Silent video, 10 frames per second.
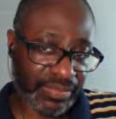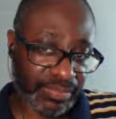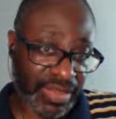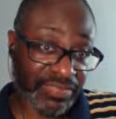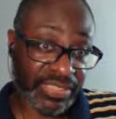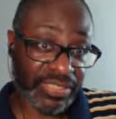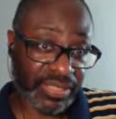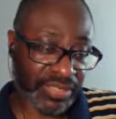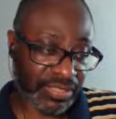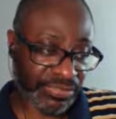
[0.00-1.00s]
Beverly's a
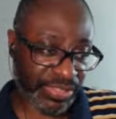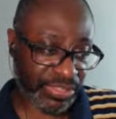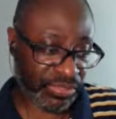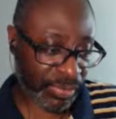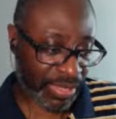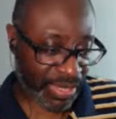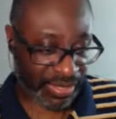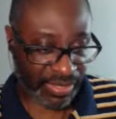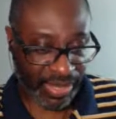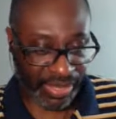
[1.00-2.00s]
good defensive
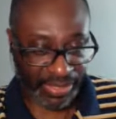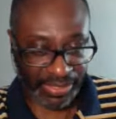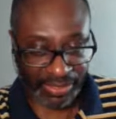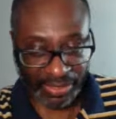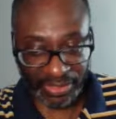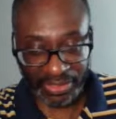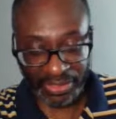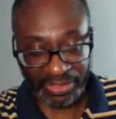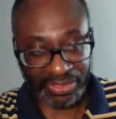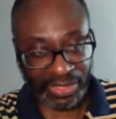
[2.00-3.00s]
player, and he's an
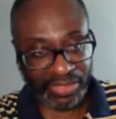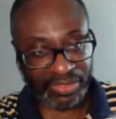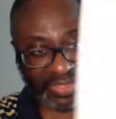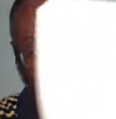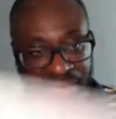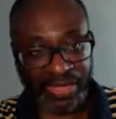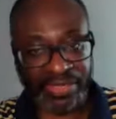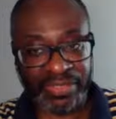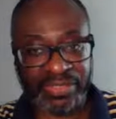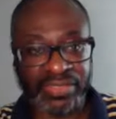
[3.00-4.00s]

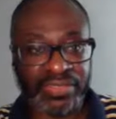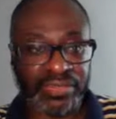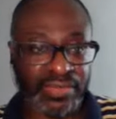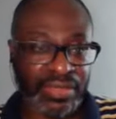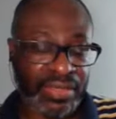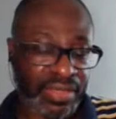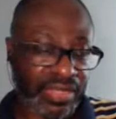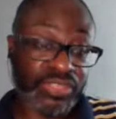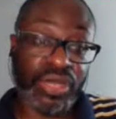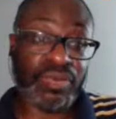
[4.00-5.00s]
instigator.
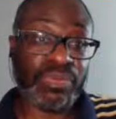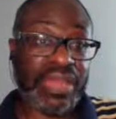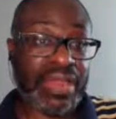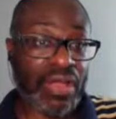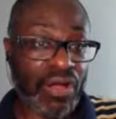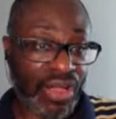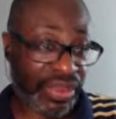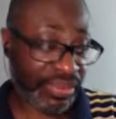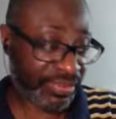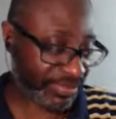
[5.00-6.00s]
He's gonna play
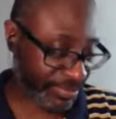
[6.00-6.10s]
hard.